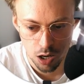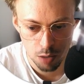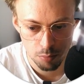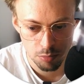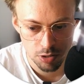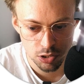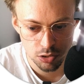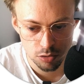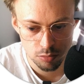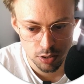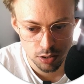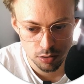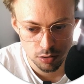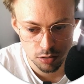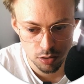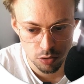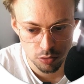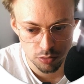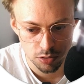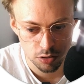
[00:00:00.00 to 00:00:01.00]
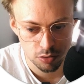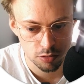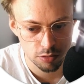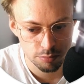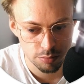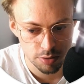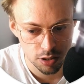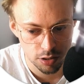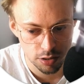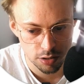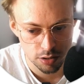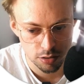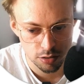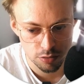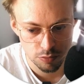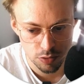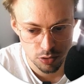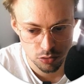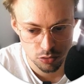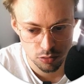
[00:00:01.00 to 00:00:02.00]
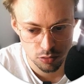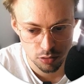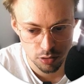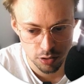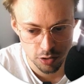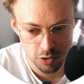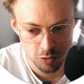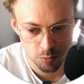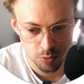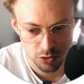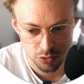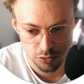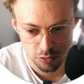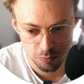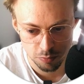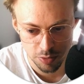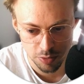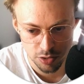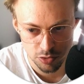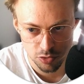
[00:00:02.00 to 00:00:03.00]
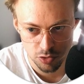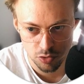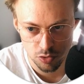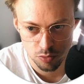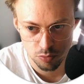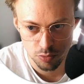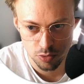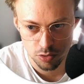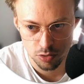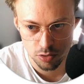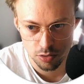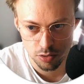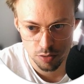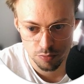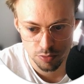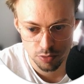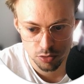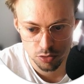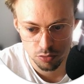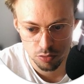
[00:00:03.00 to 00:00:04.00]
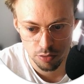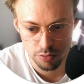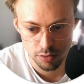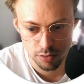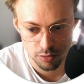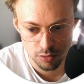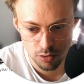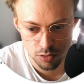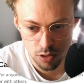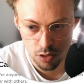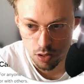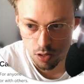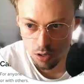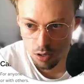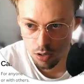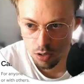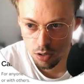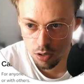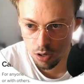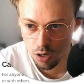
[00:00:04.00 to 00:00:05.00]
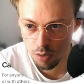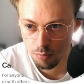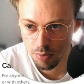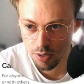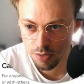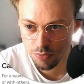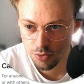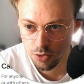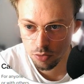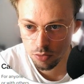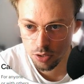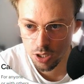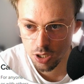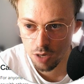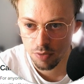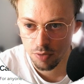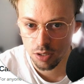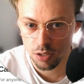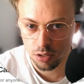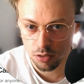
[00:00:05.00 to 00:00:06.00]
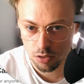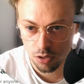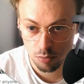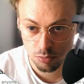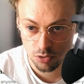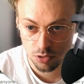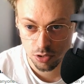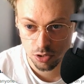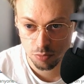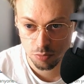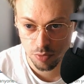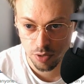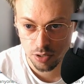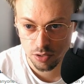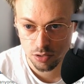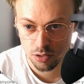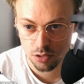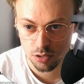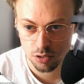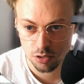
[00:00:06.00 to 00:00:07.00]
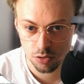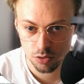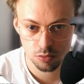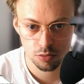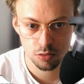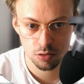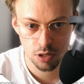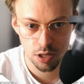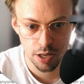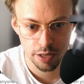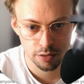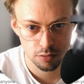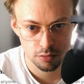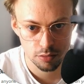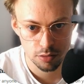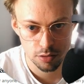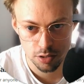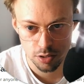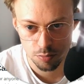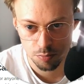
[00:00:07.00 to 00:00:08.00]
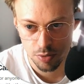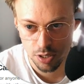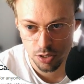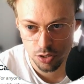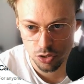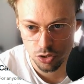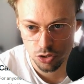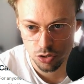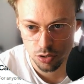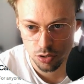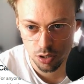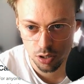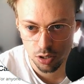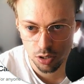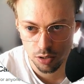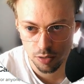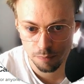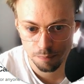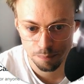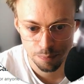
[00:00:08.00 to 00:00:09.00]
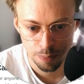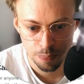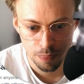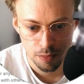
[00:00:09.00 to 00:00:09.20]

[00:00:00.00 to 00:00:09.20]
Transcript: I'm assuming those are going to be like individual, like special pages with different URLs. Uh, but if you go to canva.com slash pricing, you'll land on this page uh,